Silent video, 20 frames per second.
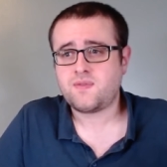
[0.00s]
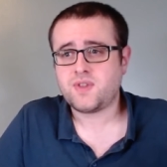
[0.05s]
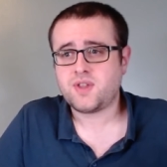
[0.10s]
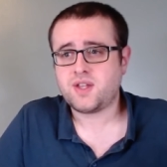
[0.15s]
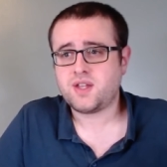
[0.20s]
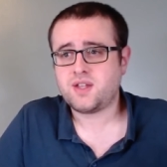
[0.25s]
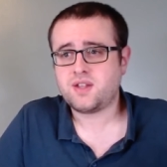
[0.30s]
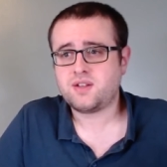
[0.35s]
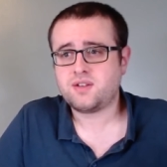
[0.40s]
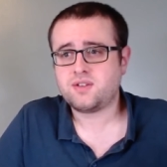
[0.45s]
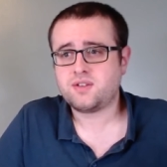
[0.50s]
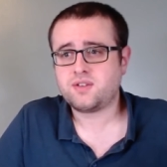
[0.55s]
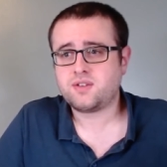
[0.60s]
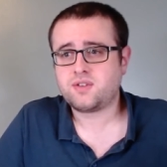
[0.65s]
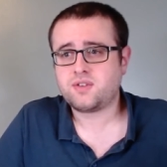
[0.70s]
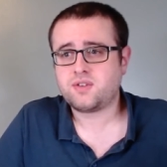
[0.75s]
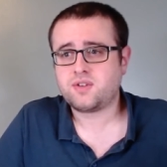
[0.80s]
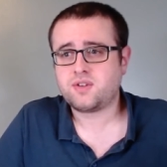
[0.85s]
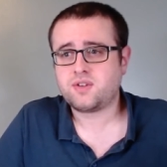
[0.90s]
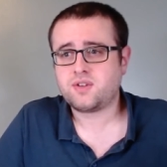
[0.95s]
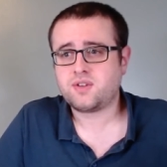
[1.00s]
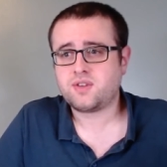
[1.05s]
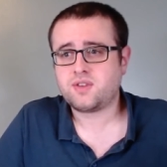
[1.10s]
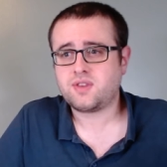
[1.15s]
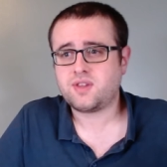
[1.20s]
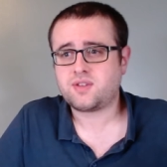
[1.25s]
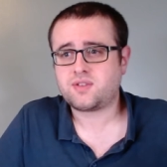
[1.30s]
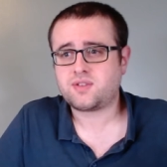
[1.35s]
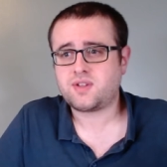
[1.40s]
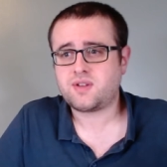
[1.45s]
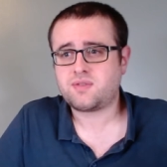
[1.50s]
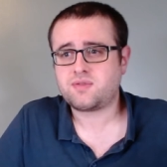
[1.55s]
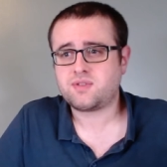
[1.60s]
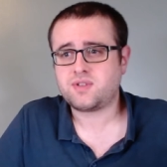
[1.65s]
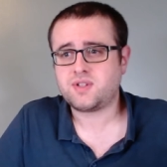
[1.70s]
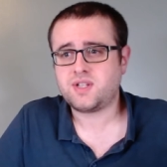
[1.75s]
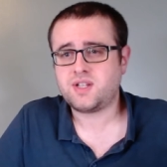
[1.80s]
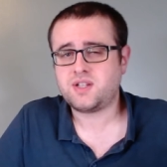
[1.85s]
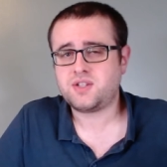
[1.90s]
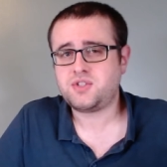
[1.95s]
and there's
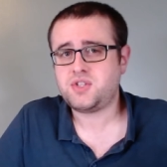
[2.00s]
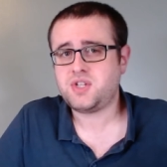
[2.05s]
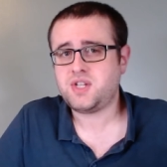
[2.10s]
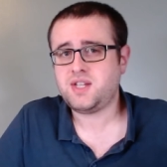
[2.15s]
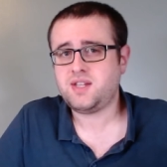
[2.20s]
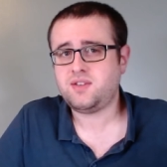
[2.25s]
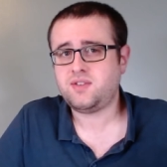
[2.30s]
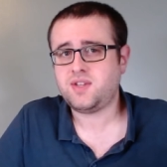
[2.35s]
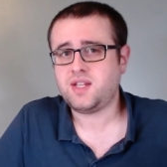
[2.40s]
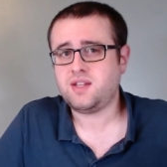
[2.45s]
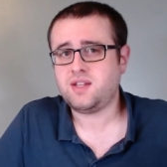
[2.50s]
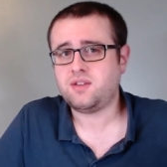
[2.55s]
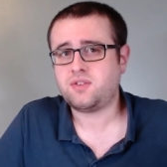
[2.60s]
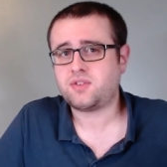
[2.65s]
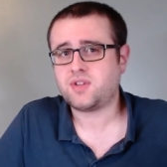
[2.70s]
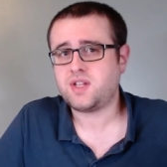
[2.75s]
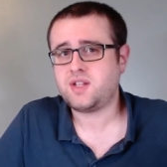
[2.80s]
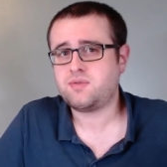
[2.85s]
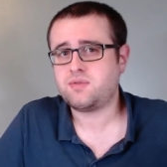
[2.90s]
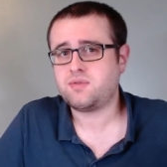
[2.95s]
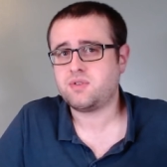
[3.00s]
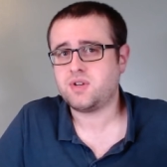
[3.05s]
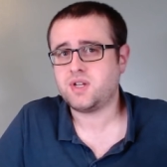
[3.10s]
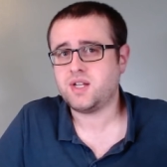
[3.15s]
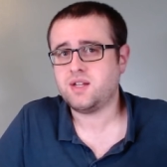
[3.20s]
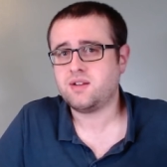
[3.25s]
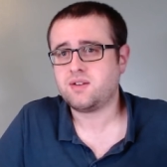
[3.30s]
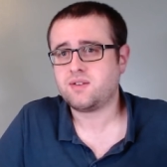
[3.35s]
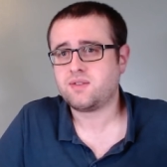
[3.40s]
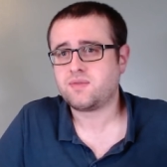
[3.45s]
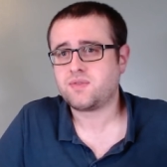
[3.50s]
definitely a cheesy, savoury,